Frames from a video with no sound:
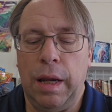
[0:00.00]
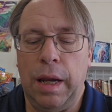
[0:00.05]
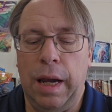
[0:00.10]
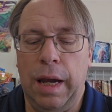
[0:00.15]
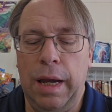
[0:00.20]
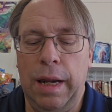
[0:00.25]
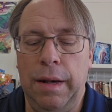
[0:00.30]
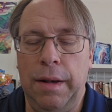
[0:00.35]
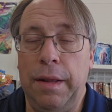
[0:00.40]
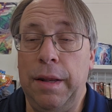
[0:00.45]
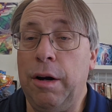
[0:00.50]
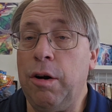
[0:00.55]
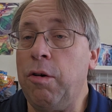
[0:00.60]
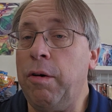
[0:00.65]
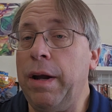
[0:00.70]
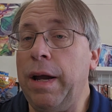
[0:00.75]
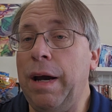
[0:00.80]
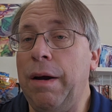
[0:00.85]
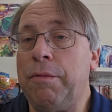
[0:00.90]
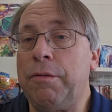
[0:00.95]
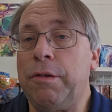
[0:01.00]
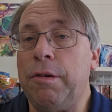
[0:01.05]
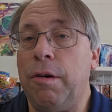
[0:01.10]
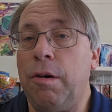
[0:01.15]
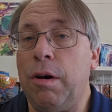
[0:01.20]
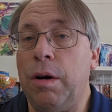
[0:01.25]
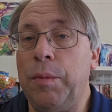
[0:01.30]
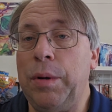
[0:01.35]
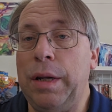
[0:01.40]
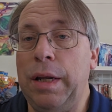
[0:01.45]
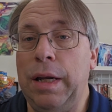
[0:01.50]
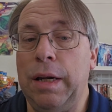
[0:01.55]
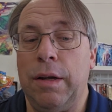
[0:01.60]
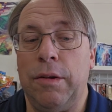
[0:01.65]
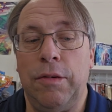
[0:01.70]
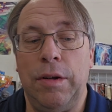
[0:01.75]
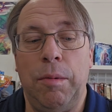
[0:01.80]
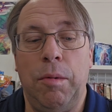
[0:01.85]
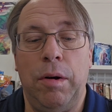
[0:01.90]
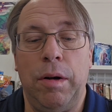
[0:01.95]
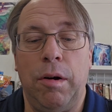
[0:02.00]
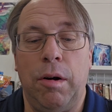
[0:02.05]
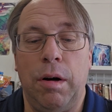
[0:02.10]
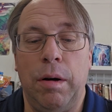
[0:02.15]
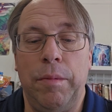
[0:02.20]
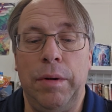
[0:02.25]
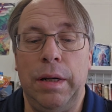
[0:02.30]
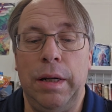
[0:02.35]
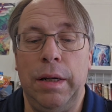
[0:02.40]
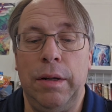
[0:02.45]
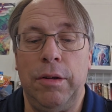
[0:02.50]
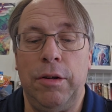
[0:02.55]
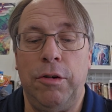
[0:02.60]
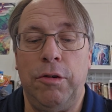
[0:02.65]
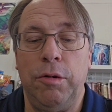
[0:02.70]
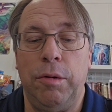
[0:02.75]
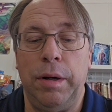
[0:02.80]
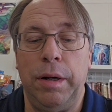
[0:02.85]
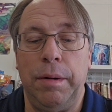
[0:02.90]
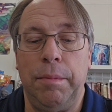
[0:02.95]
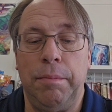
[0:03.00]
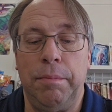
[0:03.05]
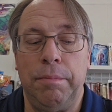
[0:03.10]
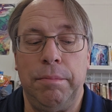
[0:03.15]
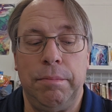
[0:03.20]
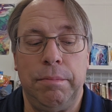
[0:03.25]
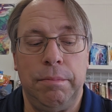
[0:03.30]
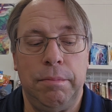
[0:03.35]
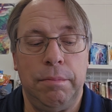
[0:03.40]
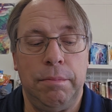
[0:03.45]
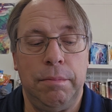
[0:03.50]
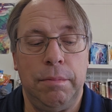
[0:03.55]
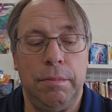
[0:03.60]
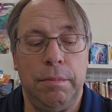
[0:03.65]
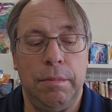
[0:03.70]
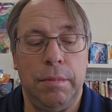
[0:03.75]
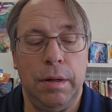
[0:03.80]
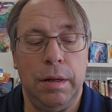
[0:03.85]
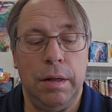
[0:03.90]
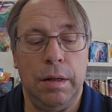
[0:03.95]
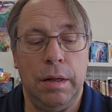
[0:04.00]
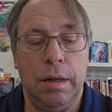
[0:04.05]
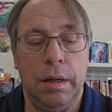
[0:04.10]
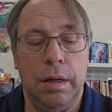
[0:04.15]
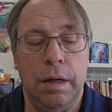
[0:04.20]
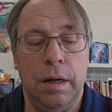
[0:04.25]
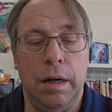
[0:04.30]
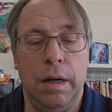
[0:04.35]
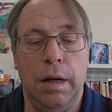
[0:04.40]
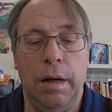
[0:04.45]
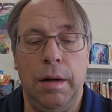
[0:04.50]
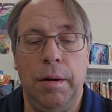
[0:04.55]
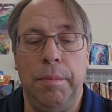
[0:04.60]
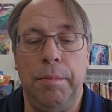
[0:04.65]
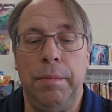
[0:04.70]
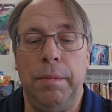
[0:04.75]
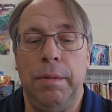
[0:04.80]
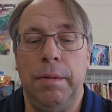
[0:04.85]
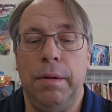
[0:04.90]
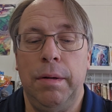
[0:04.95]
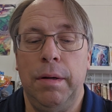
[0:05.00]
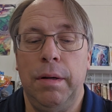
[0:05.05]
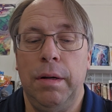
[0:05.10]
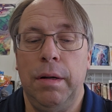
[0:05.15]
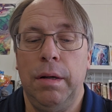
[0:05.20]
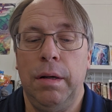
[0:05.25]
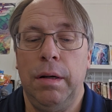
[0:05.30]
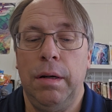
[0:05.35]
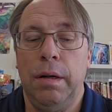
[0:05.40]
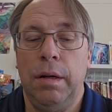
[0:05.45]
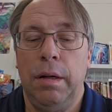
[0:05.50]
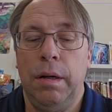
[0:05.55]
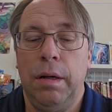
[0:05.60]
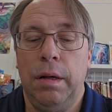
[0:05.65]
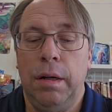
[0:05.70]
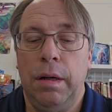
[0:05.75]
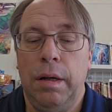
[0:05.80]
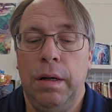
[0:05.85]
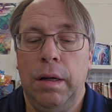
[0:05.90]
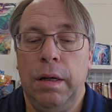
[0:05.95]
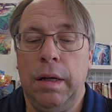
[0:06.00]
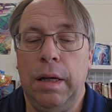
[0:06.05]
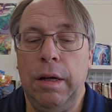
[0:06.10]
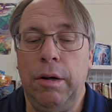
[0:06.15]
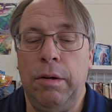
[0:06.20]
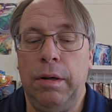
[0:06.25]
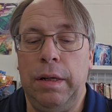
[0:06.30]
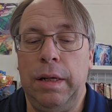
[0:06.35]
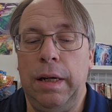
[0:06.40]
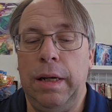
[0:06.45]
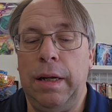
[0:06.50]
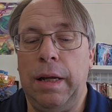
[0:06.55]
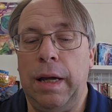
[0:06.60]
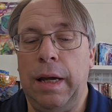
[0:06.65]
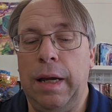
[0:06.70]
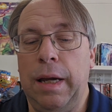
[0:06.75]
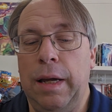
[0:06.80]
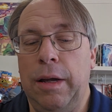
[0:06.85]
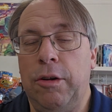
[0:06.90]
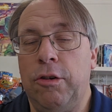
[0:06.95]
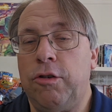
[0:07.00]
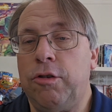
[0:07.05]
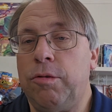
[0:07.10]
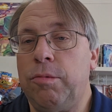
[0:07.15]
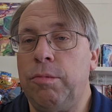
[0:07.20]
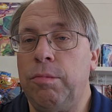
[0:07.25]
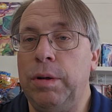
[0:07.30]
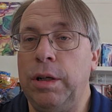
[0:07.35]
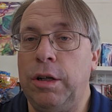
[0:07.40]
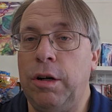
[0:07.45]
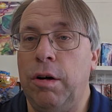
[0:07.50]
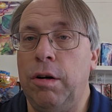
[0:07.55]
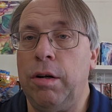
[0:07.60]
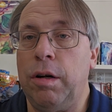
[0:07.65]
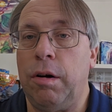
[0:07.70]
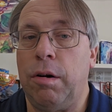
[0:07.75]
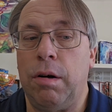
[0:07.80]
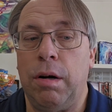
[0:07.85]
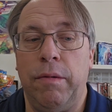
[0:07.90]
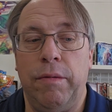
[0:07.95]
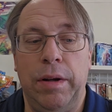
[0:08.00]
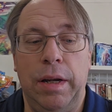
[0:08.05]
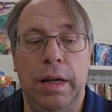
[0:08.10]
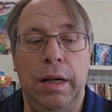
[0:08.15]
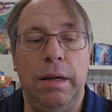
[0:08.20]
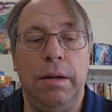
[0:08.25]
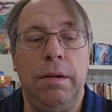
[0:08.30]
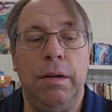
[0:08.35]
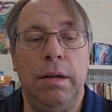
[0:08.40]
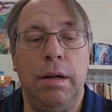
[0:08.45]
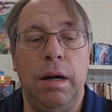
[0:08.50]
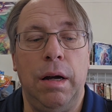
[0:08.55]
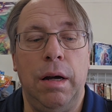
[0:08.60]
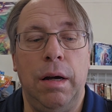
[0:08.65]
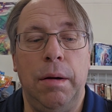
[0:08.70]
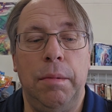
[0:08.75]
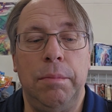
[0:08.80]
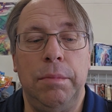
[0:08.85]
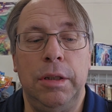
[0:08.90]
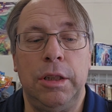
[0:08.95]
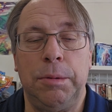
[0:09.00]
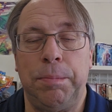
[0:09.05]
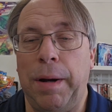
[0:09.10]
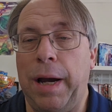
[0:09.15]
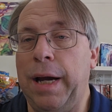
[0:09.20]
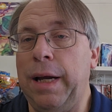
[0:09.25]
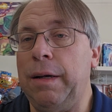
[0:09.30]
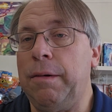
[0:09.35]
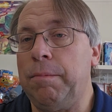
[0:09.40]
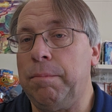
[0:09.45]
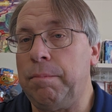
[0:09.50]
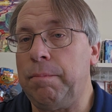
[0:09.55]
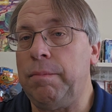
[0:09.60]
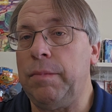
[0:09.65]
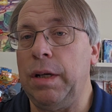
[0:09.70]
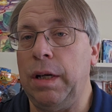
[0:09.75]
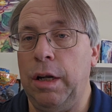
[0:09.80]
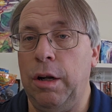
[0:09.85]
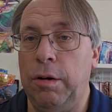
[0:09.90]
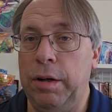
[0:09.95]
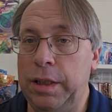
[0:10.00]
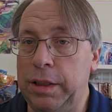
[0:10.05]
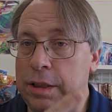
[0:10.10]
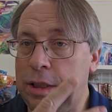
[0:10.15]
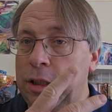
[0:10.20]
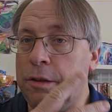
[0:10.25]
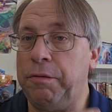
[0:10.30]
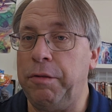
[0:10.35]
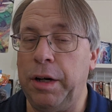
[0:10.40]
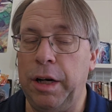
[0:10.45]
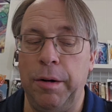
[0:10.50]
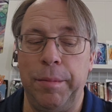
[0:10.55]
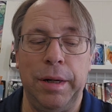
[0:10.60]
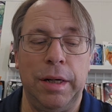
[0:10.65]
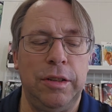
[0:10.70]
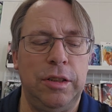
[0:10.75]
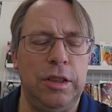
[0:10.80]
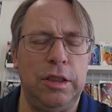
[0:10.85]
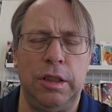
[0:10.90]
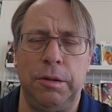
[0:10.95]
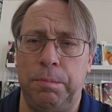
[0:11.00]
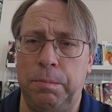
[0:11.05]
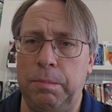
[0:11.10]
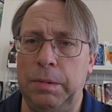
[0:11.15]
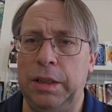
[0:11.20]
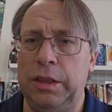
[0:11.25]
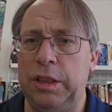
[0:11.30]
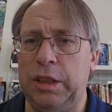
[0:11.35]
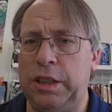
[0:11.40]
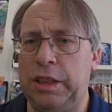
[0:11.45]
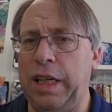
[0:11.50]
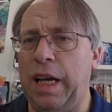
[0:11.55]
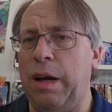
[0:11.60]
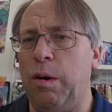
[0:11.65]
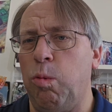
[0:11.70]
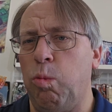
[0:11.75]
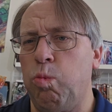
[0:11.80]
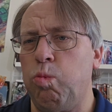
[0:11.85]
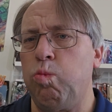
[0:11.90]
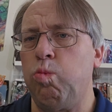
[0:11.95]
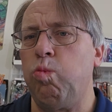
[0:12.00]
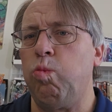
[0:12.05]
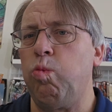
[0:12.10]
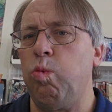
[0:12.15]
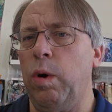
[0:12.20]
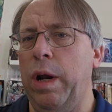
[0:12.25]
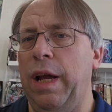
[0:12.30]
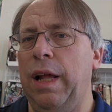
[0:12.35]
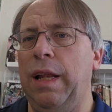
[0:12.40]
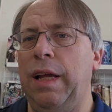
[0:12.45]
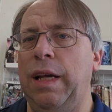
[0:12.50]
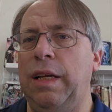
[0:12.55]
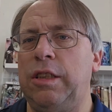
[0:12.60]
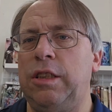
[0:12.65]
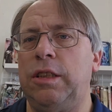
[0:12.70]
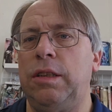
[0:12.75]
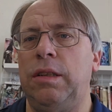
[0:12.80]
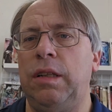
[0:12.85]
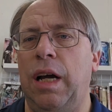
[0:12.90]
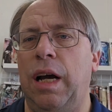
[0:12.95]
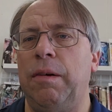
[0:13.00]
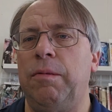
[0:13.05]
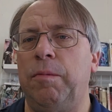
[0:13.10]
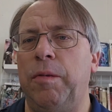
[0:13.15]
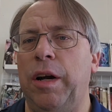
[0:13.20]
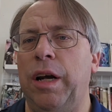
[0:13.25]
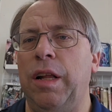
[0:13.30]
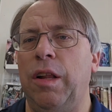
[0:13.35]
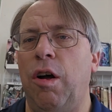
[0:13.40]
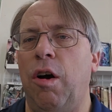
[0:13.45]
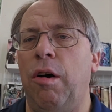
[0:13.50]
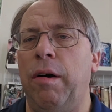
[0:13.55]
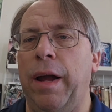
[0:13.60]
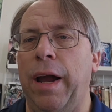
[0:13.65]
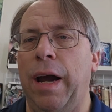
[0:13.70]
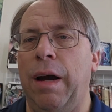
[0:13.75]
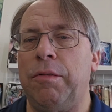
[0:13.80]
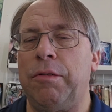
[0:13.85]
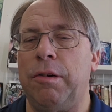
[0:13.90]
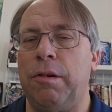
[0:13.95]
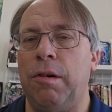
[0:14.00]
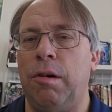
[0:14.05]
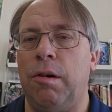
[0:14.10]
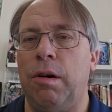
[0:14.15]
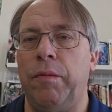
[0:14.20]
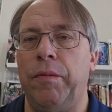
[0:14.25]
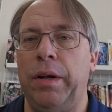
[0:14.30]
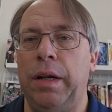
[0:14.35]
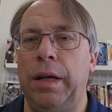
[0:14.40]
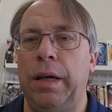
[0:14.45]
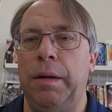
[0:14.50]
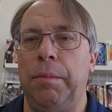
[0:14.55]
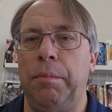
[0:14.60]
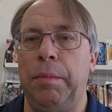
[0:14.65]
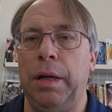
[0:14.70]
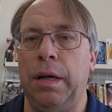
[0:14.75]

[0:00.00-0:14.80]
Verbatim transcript: And they're going after Harvey Dent because they want Harvey Dent to join them. Um, Gilda Dent has returned to Harvey um, despite you know his disfigurement because this, this is set really not very long after Harvey Dent